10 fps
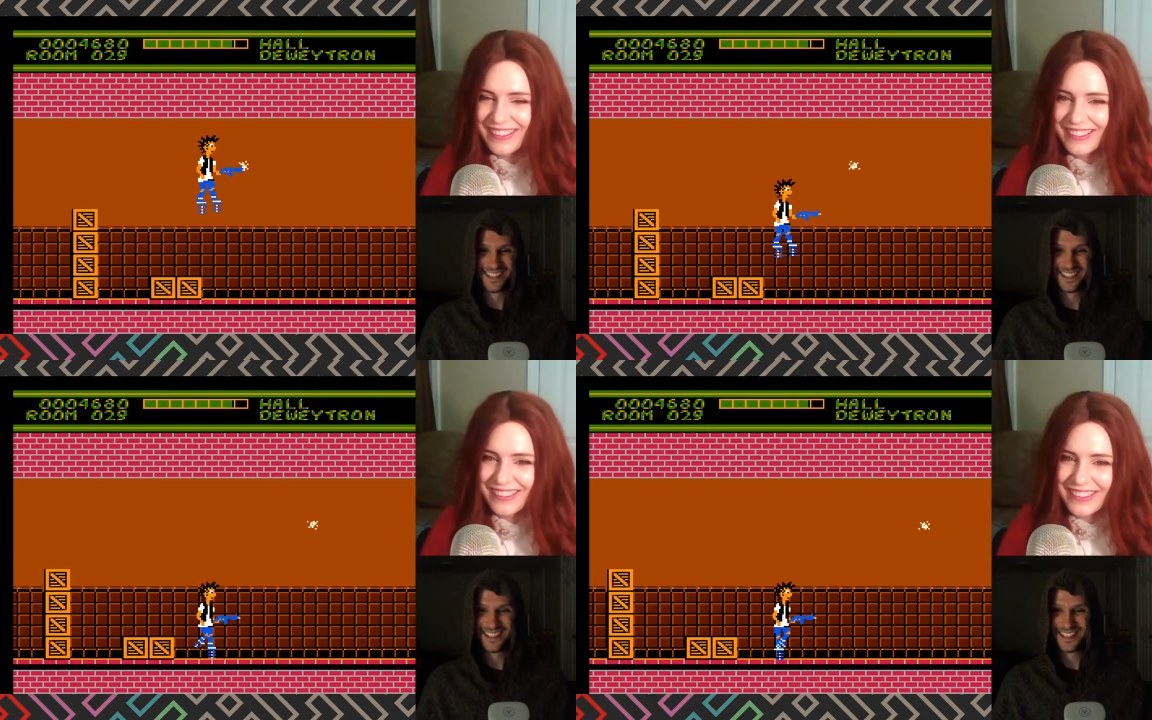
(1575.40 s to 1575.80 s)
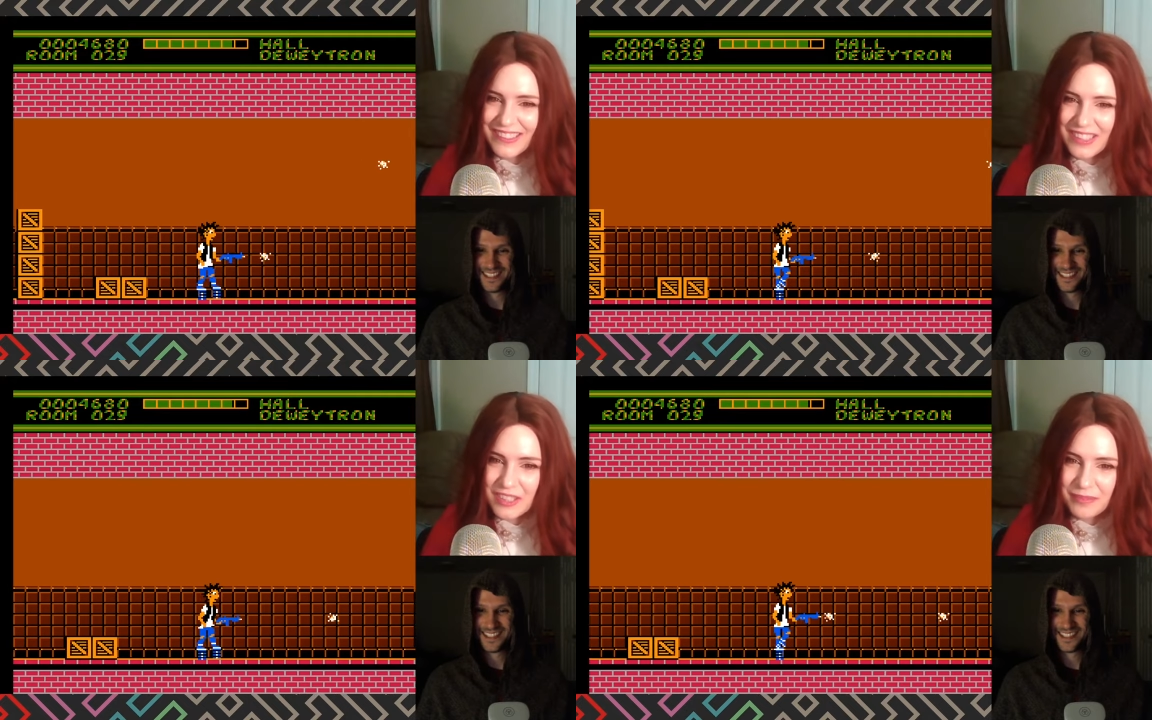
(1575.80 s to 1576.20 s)

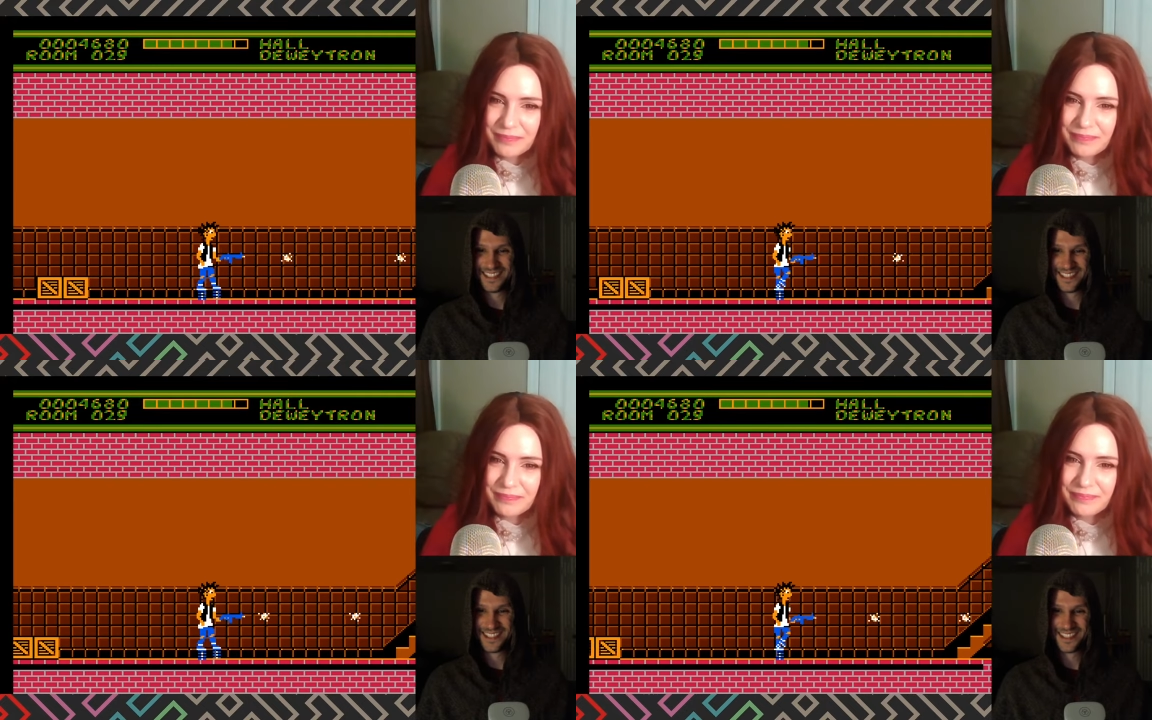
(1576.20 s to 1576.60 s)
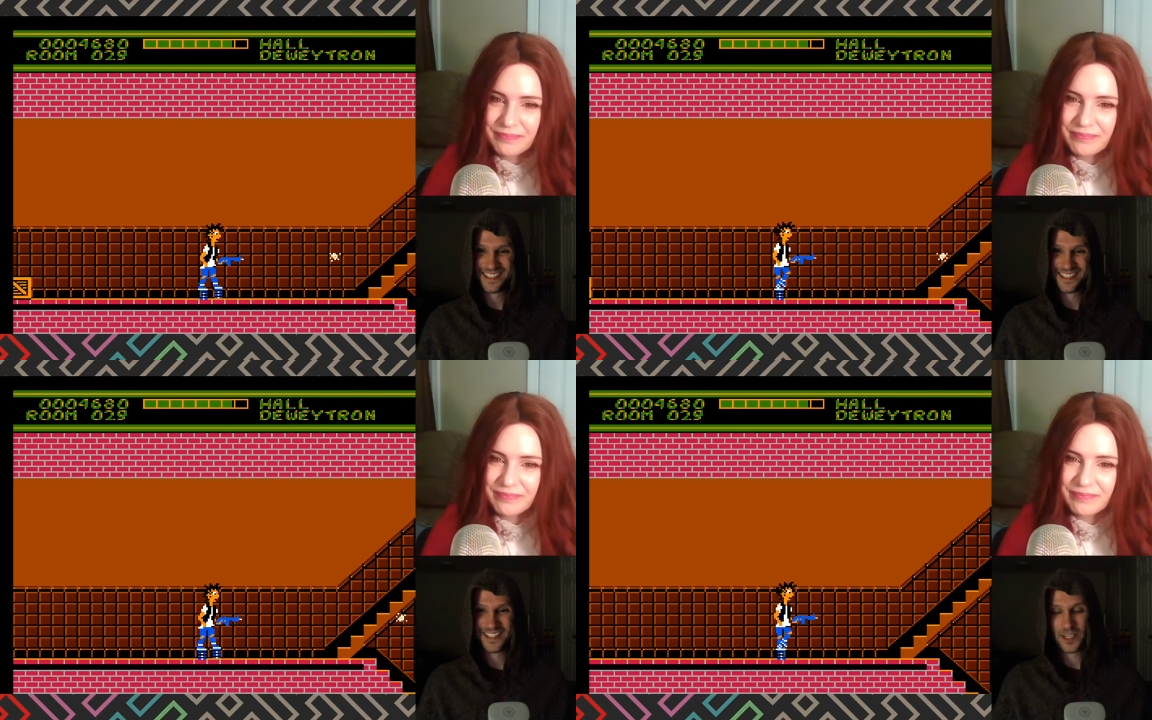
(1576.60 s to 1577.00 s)

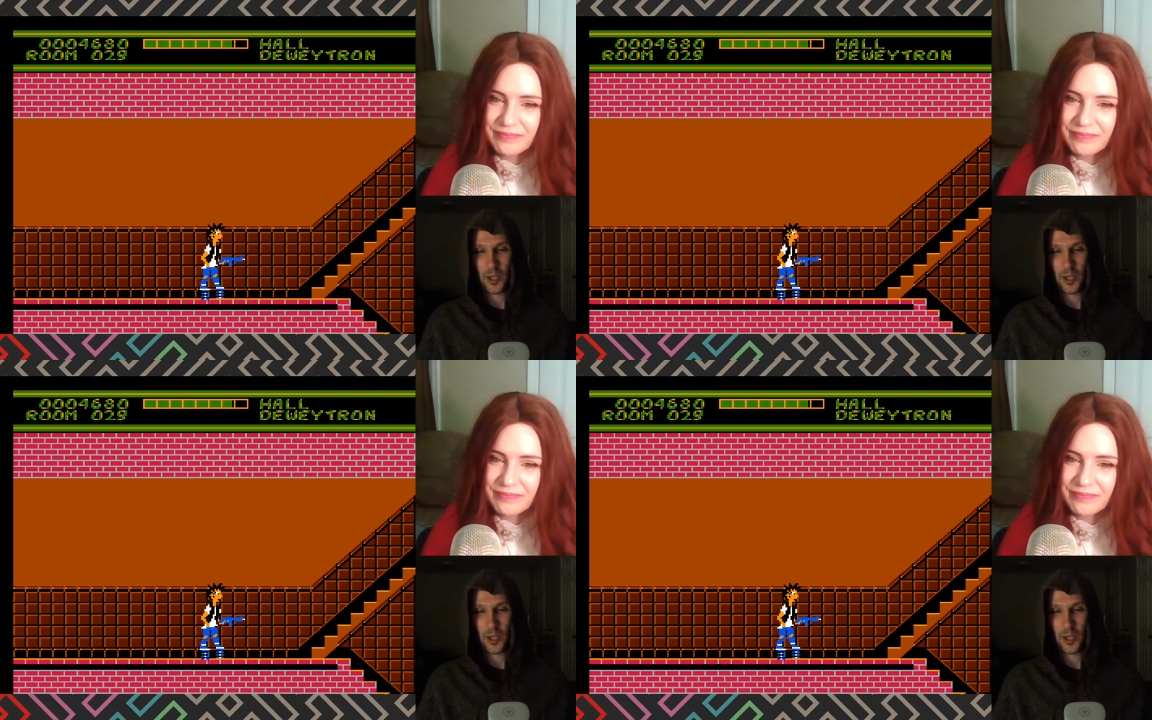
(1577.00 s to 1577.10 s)
No one is speaking in this clip.